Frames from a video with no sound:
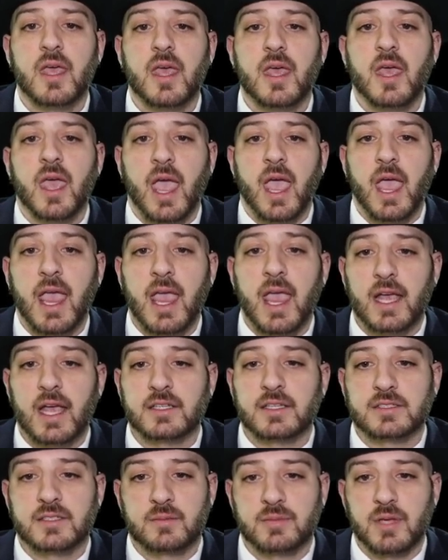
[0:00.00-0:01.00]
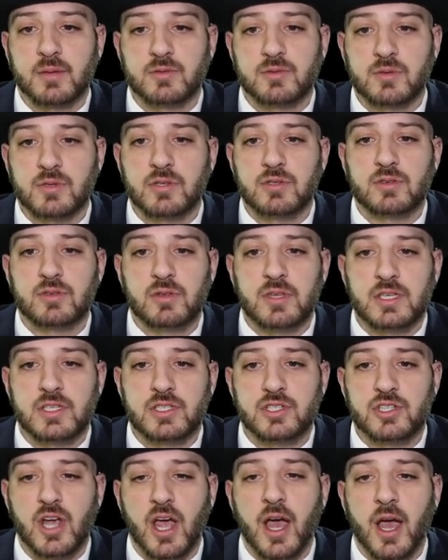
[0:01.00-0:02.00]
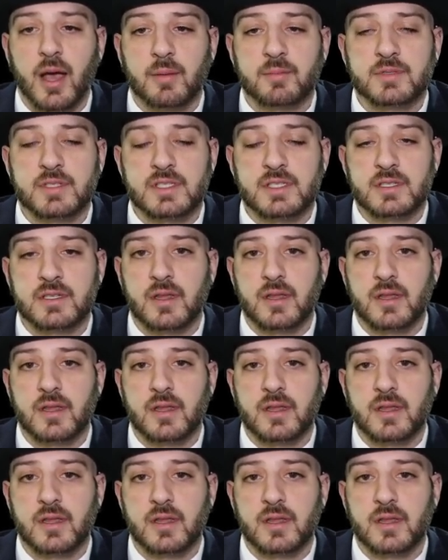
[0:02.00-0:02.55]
And sometimes when you do these jobs,